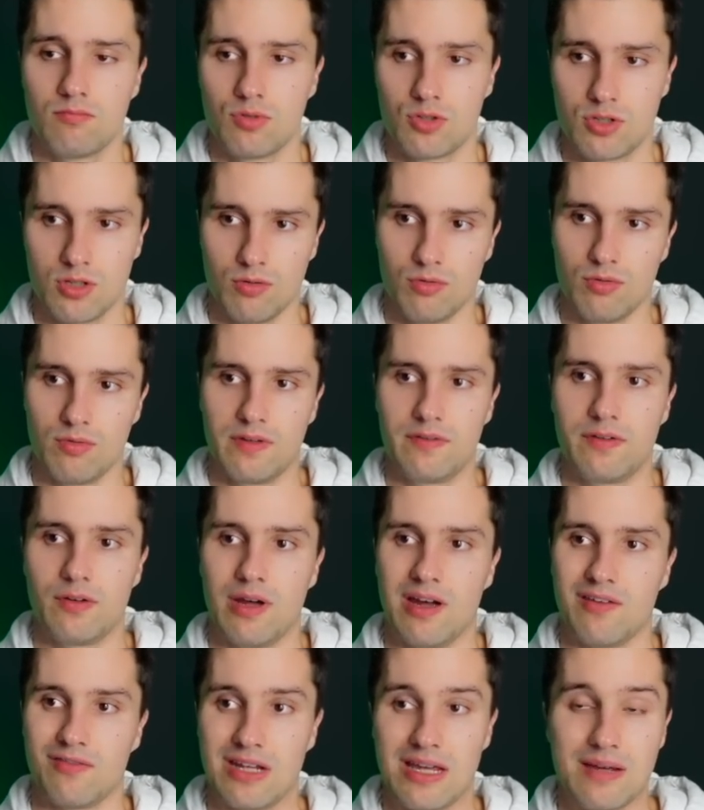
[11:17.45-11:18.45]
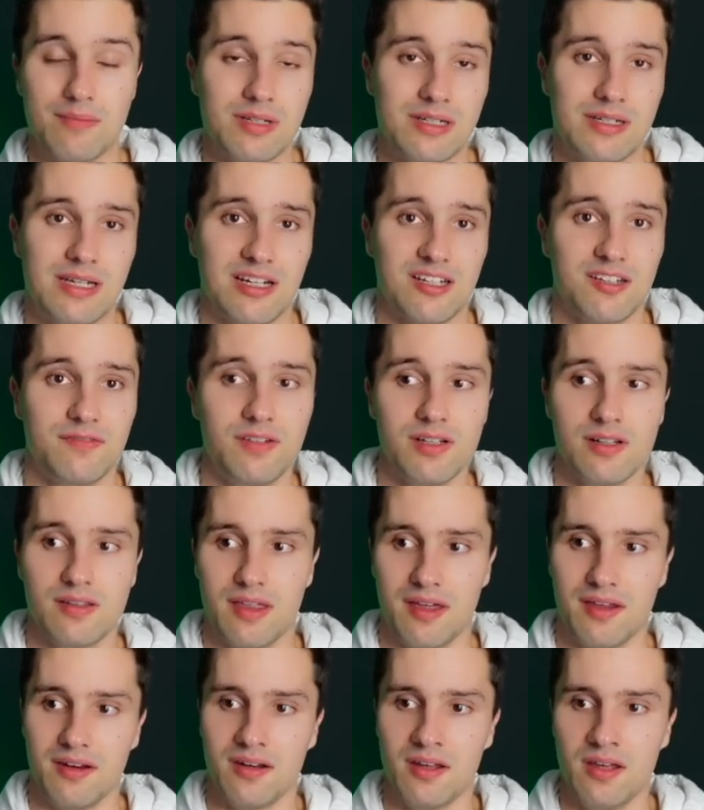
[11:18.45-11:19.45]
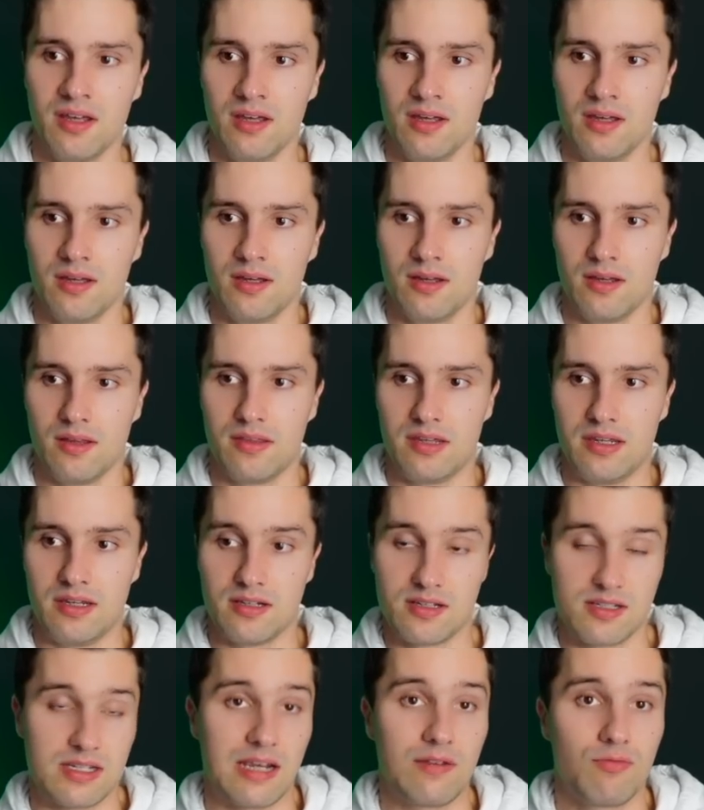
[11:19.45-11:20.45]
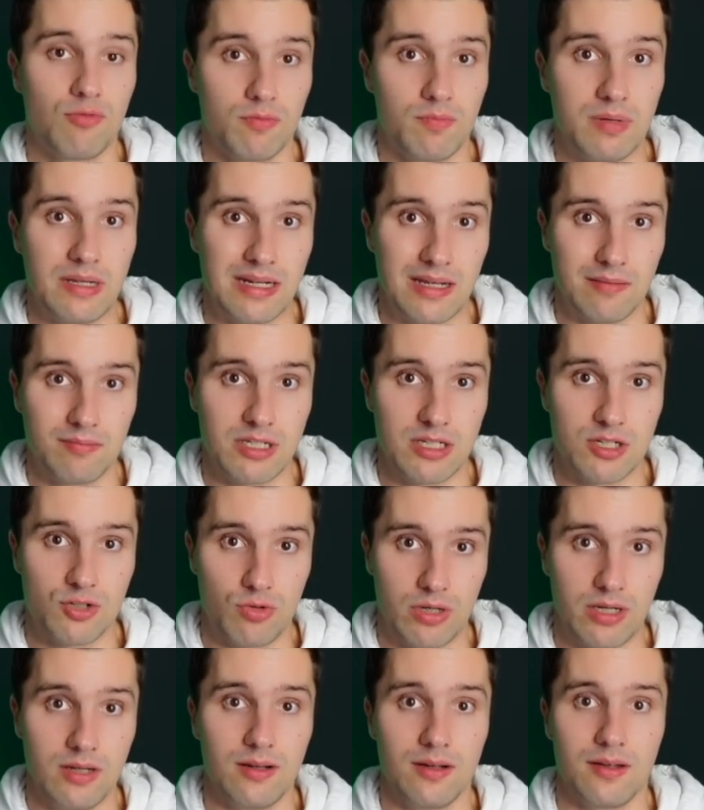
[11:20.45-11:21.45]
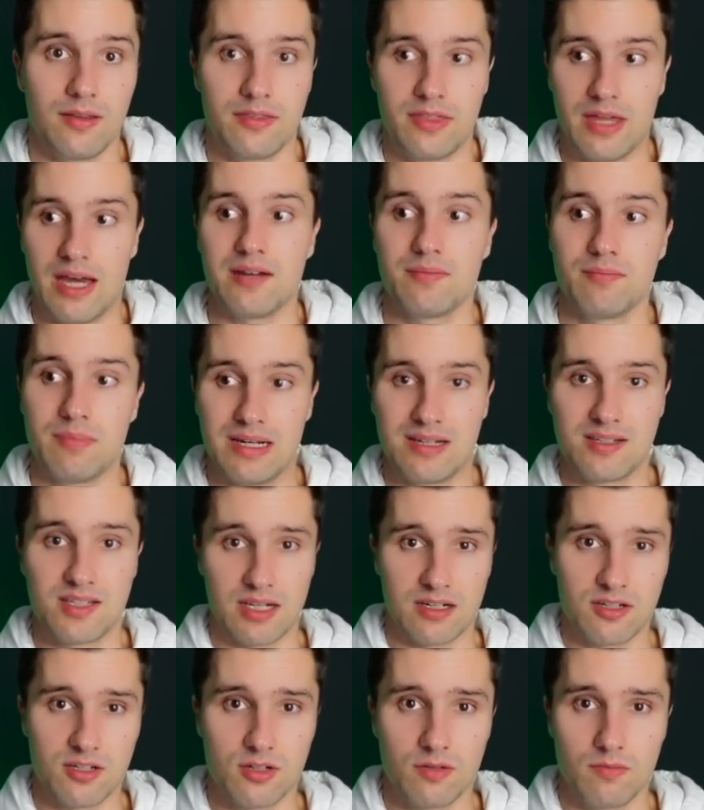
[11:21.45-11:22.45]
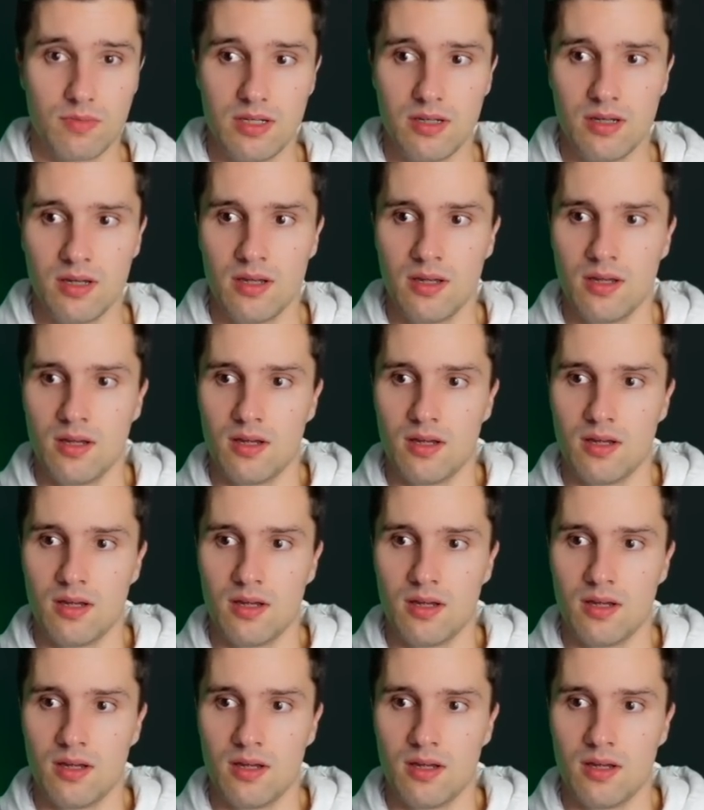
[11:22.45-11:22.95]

So if you have an empty text field, then the state would be an empty string. That makes sense to me.